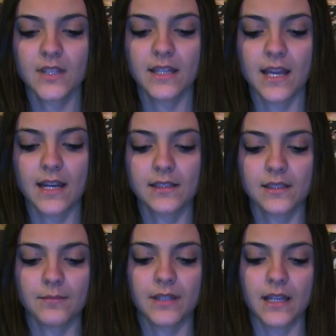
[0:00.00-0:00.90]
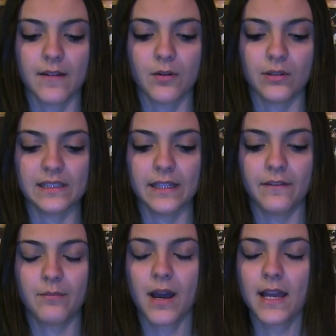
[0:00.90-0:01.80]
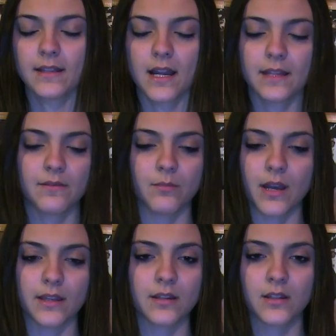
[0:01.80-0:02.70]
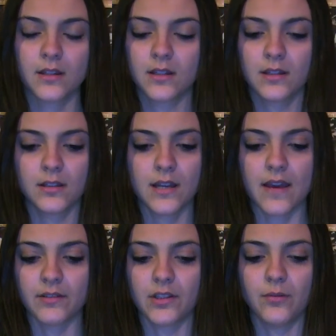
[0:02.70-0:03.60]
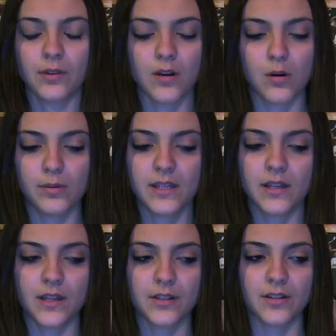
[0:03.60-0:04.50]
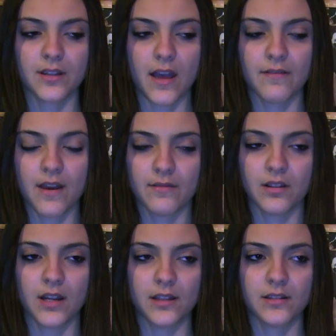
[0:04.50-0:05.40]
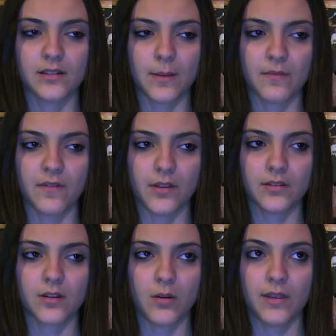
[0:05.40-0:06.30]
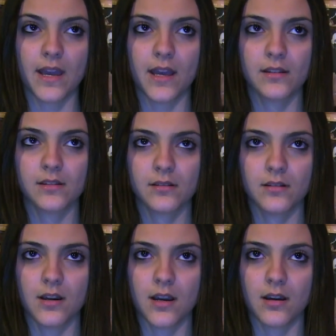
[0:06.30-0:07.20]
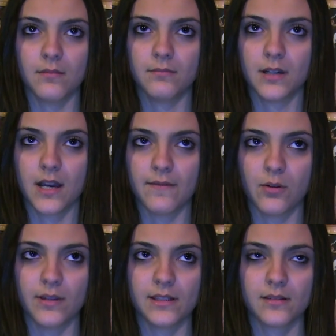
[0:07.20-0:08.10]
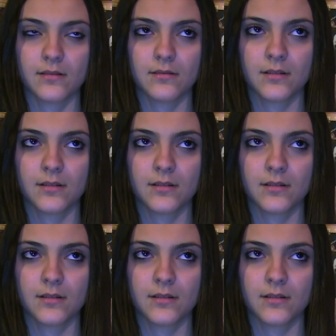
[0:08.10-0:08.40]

and that is something I've always lived by, not even by having to do with Kobe. It's just I have a lot of the same feelings Kobe has. I've always